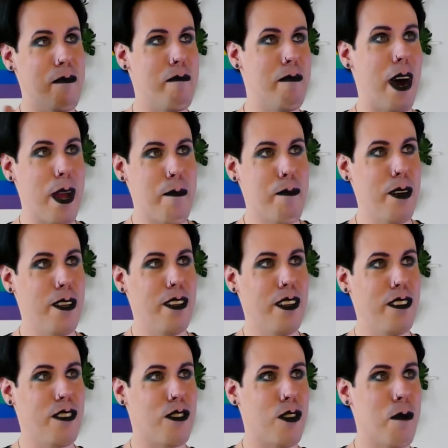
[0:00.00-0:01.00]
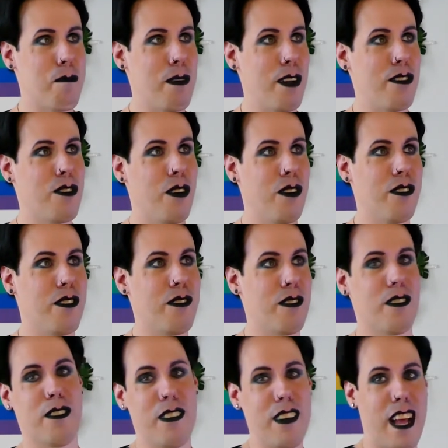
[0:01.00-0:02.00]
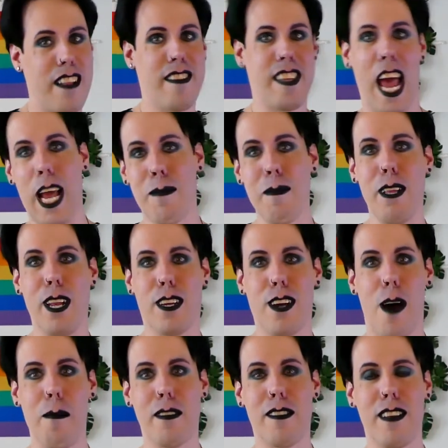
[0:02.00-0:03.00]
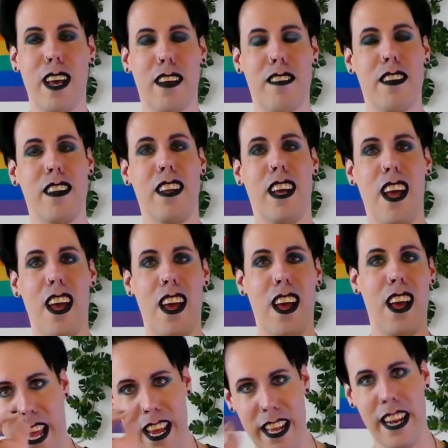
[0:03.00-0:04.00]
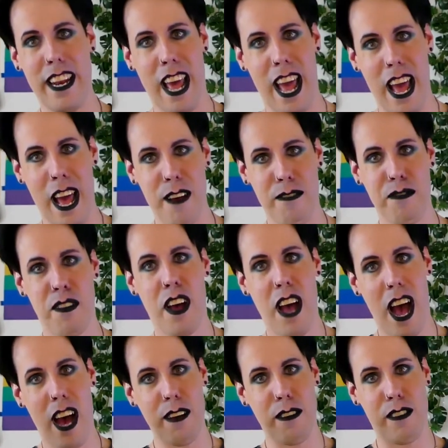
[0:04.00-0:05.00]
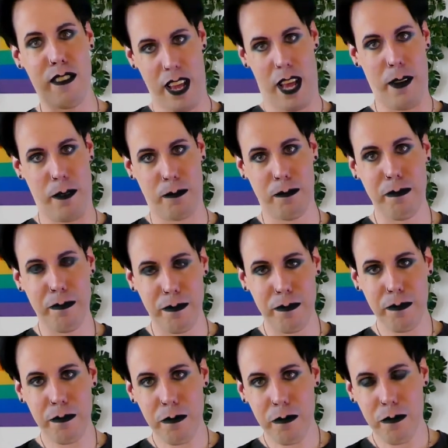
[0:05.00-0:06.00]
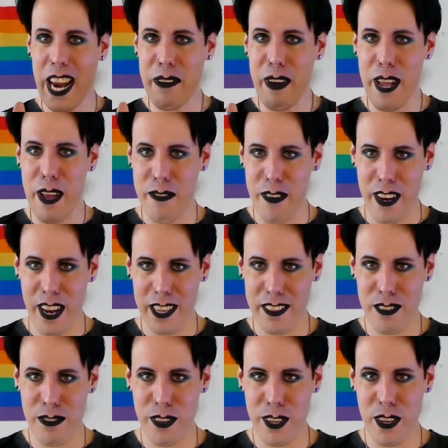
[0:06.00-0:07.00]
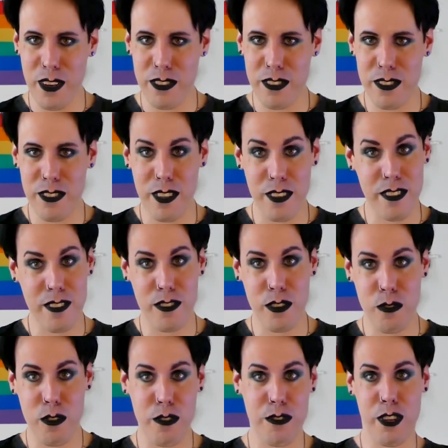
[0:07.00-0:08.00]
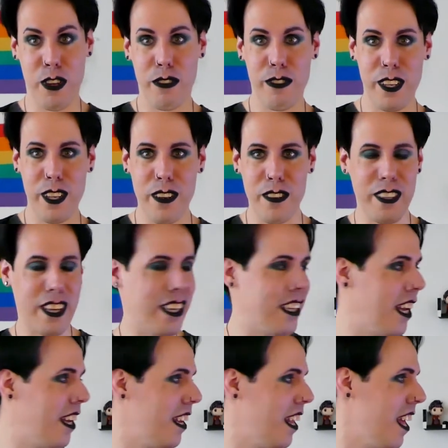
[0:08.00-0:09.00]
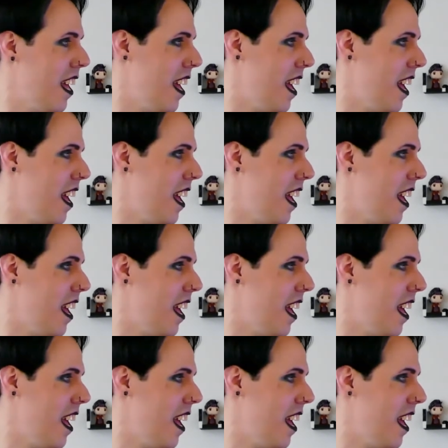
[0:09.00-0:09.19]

my opinion, so please don't attack me in the comment section, 8.5 out of 10. Anyway, if you like these videos, these review videos, again,